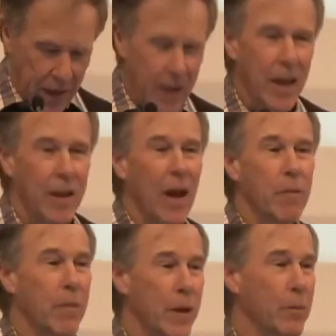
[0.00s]

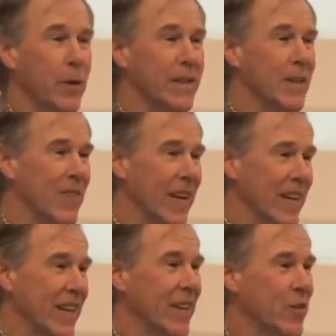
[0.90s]
But the point I'm
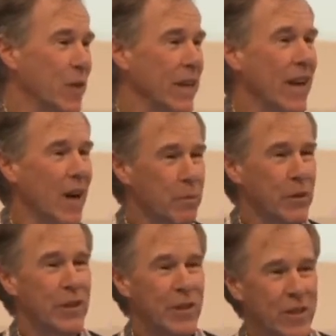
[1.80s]
making is we now
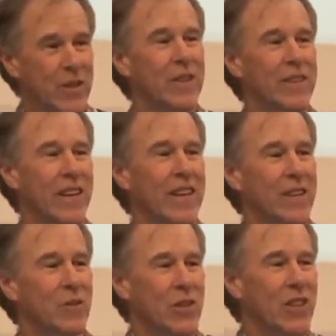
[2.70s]
produce two
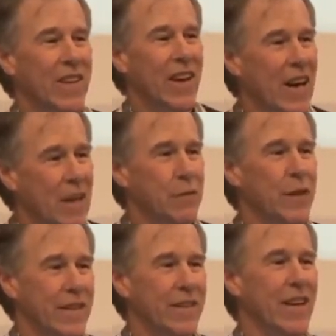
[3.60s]
studies which show the
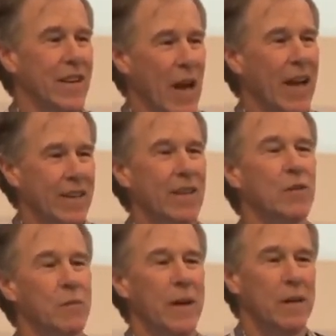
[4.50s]
high-fat diet actually
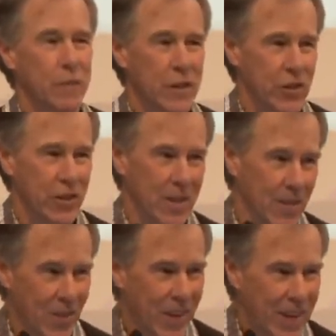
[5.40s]
was beneficial.
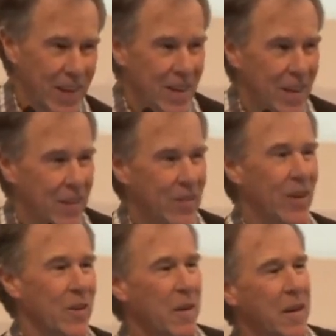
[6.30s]

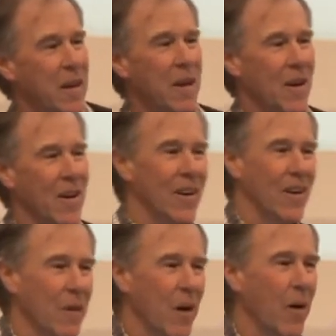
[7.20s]
So
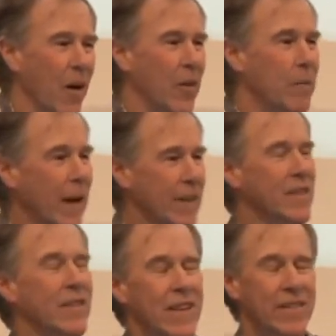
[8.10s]
on the
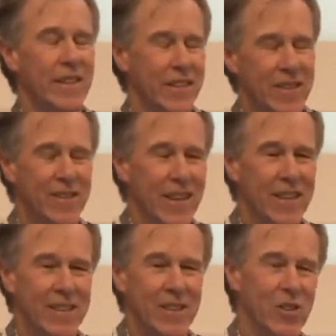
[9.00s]
balance of evidence, the
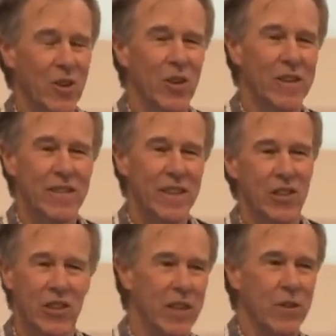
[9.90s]
scientists should all have
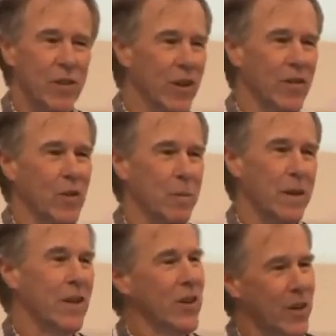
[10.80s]
said, gee, we've got to stop
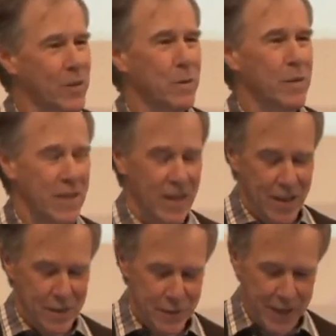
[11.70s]
eating carbs, we must eat
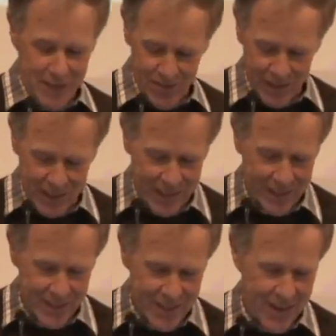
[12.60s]
high-fat. But
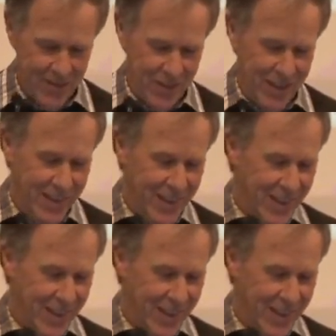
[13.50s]
that didn't happen.